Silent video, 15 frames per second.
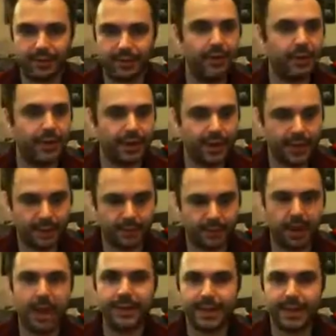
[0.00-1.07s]
You're not going to get
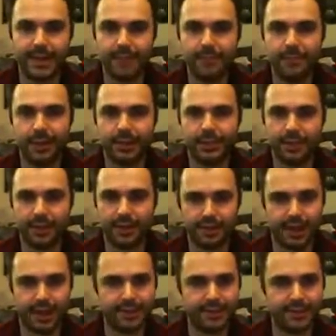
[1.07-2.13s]
them ID'd by Strength
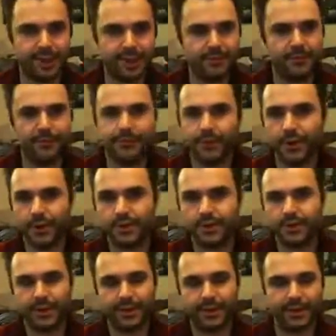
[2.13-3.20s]
8 stuff or Force
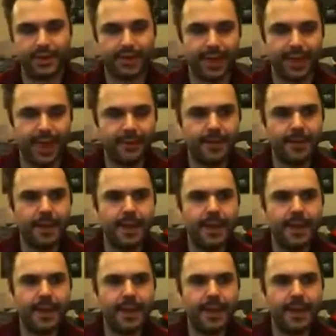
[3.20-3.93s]
or anything like that.